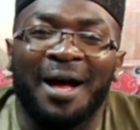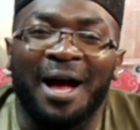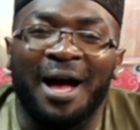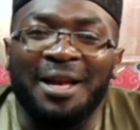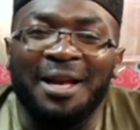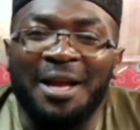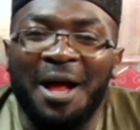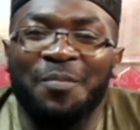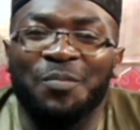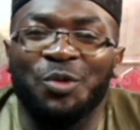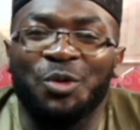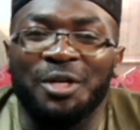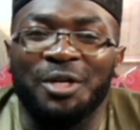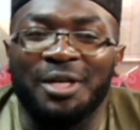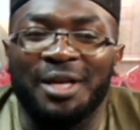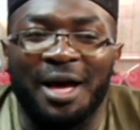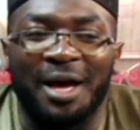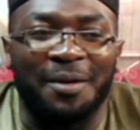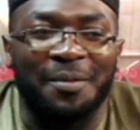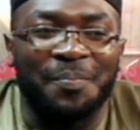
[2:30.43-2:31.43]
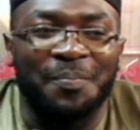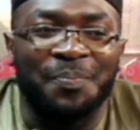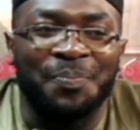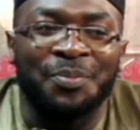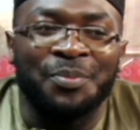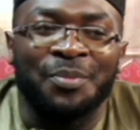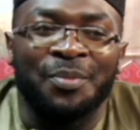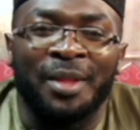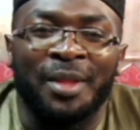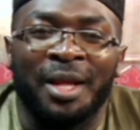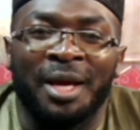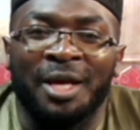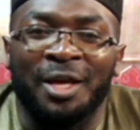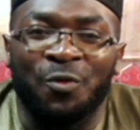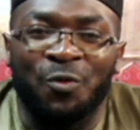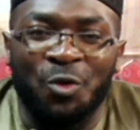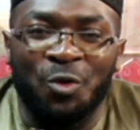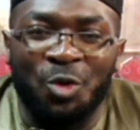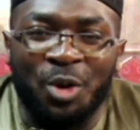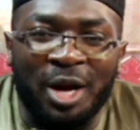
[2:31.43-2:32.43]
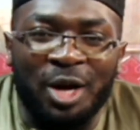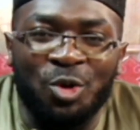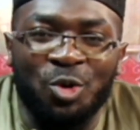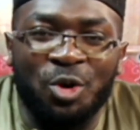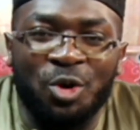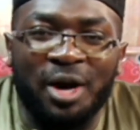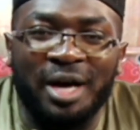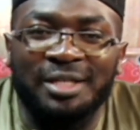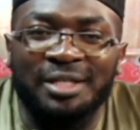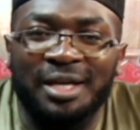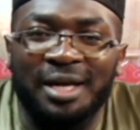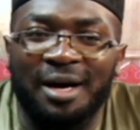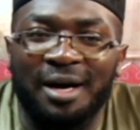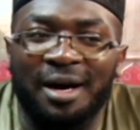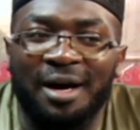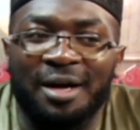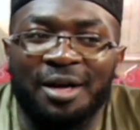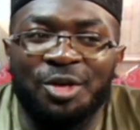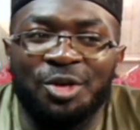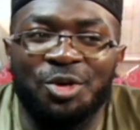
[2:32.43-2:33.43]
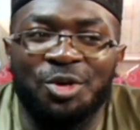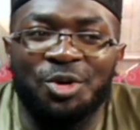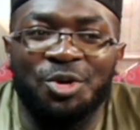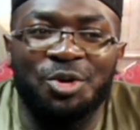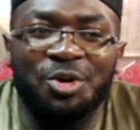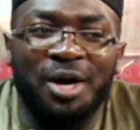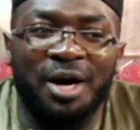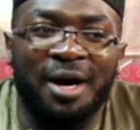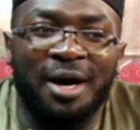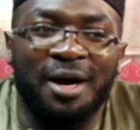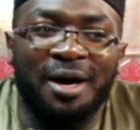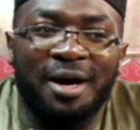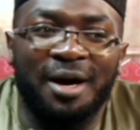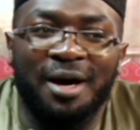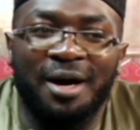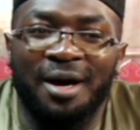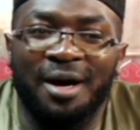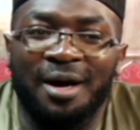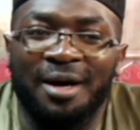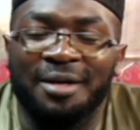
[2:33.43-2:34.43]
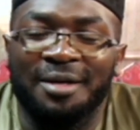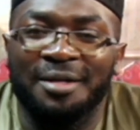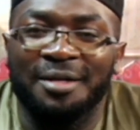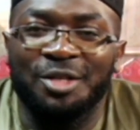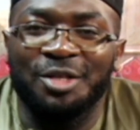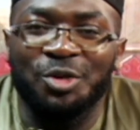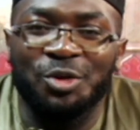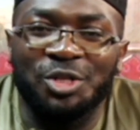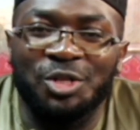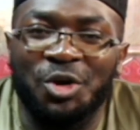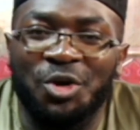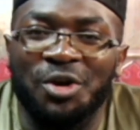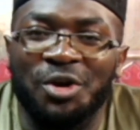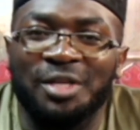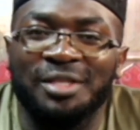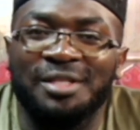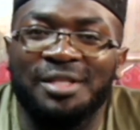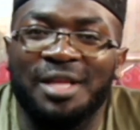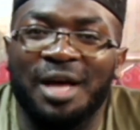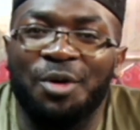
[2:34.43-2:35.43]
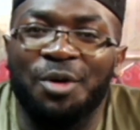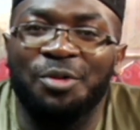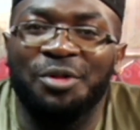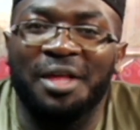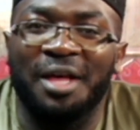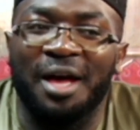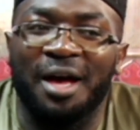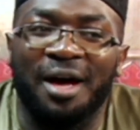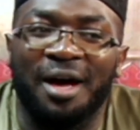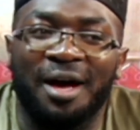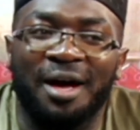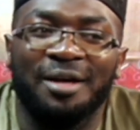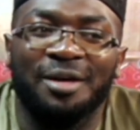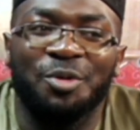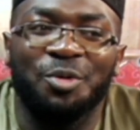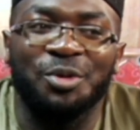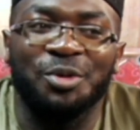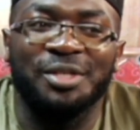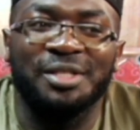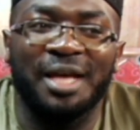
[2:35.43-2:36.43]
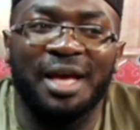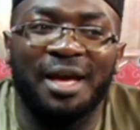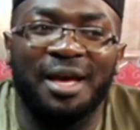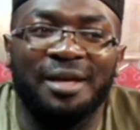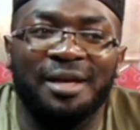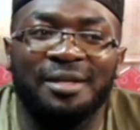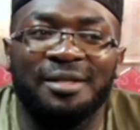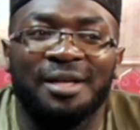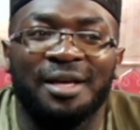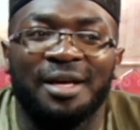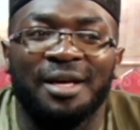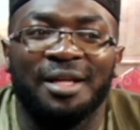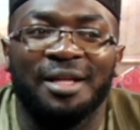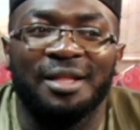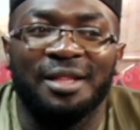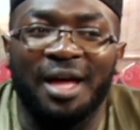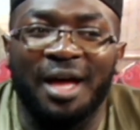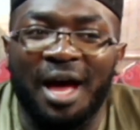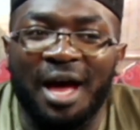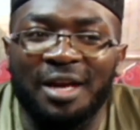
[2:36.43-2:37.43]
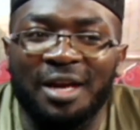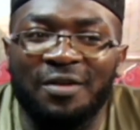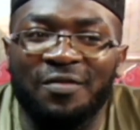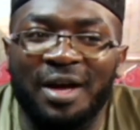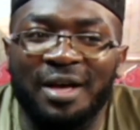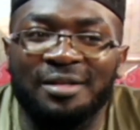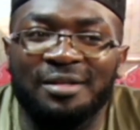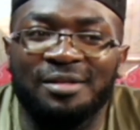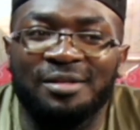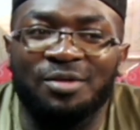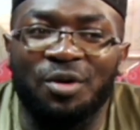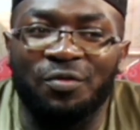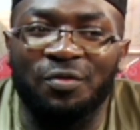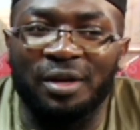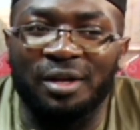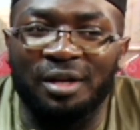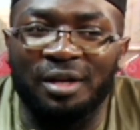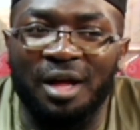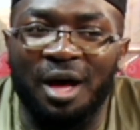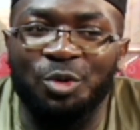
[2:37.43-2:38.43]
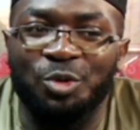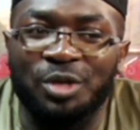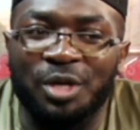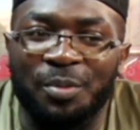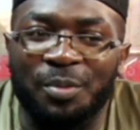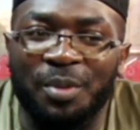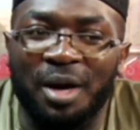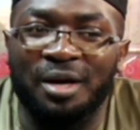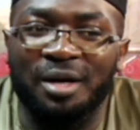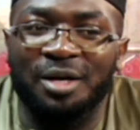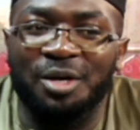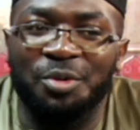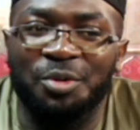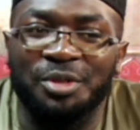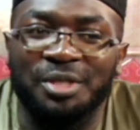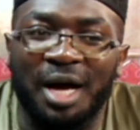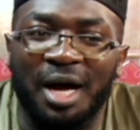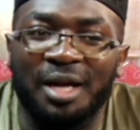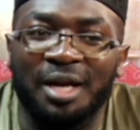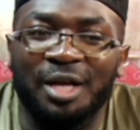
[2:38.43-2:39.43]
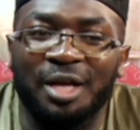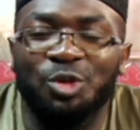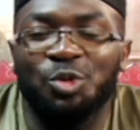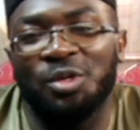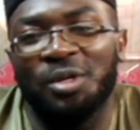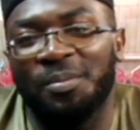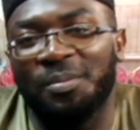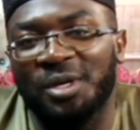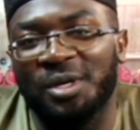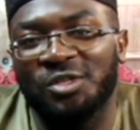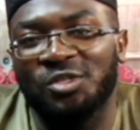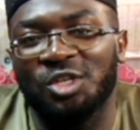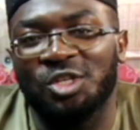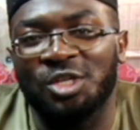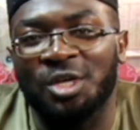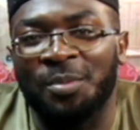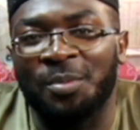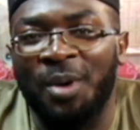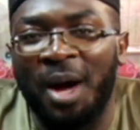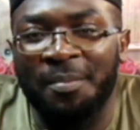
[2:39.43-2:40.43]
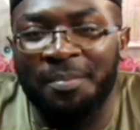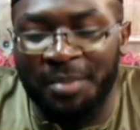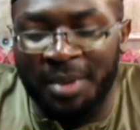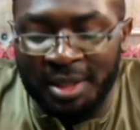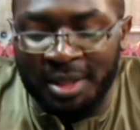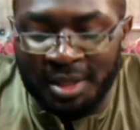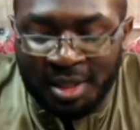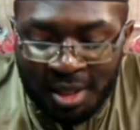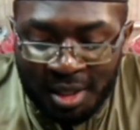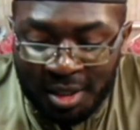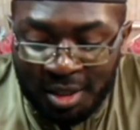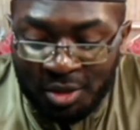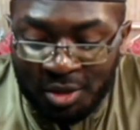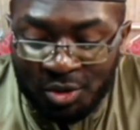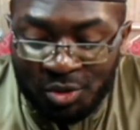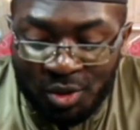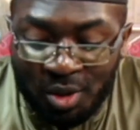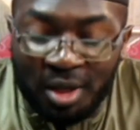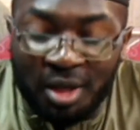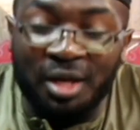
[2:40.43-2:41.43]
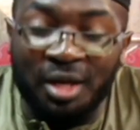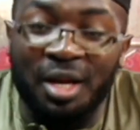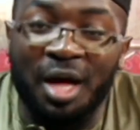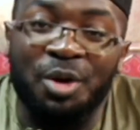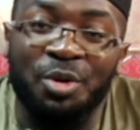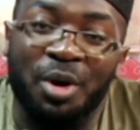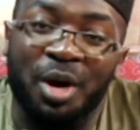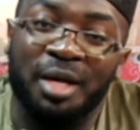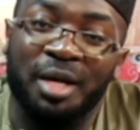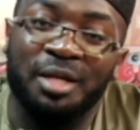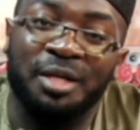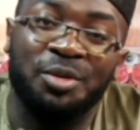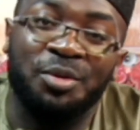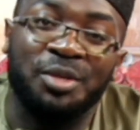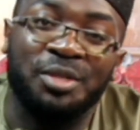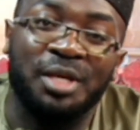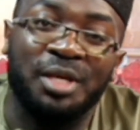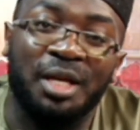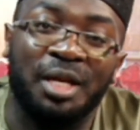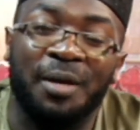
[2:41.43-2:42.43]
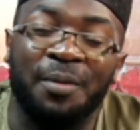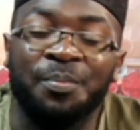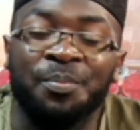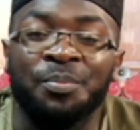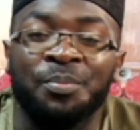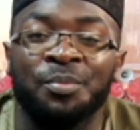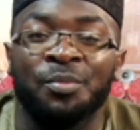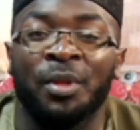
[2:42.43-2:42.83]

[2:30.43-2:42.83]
Alhamdulillah. If you can look at uh, your uh, your screens down there, we said the advice of Allah ta'ala to the Messenger Muhammad sallallahu alaihi wasallam.